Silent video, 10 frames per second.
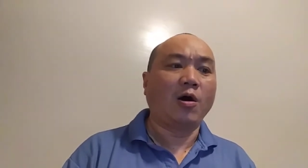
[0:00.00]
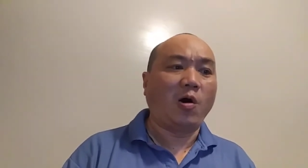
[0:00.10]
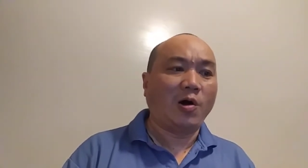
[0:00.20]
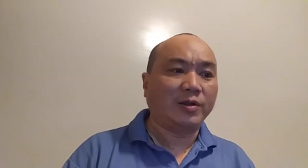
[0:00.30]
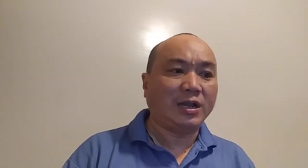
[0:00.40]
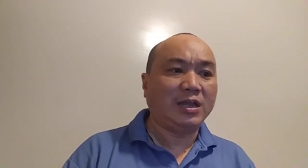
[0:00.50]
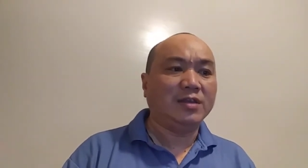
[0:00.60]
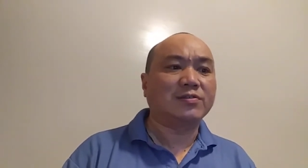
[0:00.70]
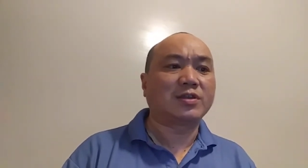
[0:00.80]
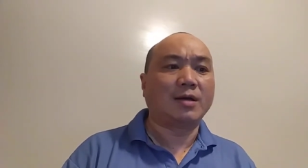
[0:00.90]
Only
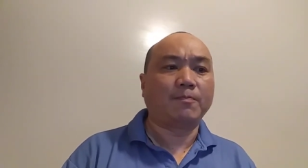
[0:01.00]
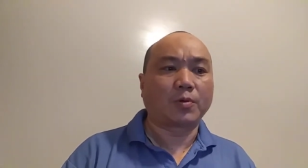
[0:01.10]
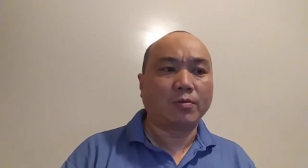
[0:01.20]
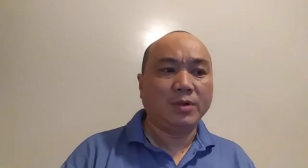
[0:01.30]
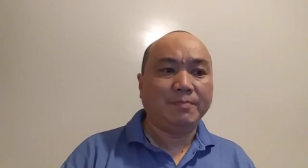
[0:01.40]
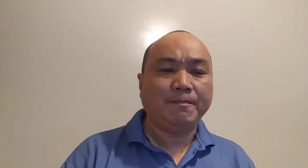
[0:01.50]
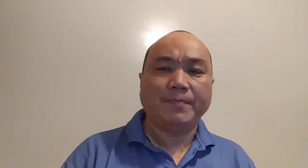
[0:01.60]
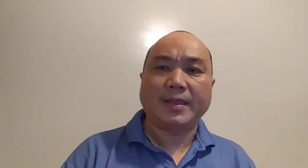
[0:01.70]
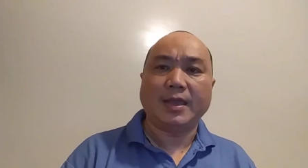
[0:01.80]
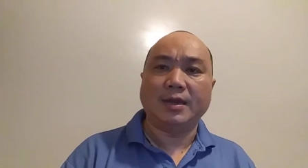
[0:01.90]
some problem
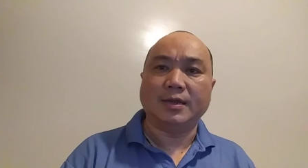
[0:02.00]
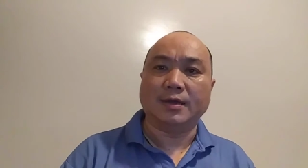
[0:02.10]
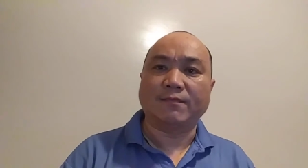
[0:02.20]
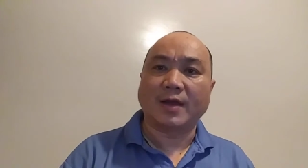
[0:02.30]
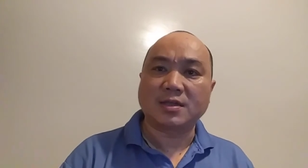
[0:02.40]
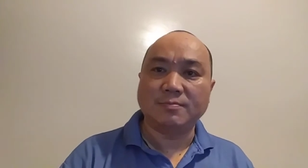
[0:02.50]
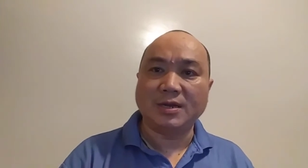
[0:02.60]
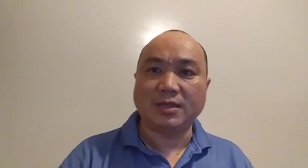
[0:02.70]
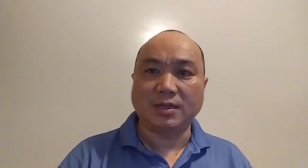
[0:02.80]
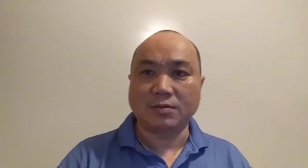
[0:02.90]
in the
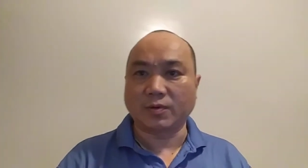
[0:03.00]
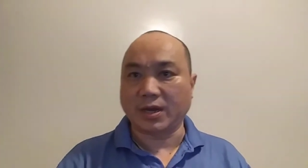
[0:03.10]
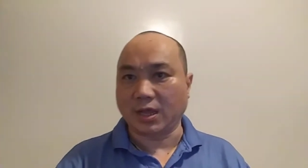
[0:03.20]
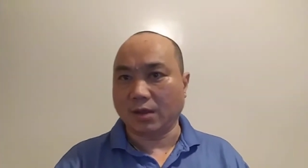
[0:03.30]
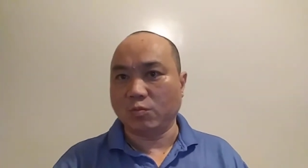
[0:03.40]
flexibility training,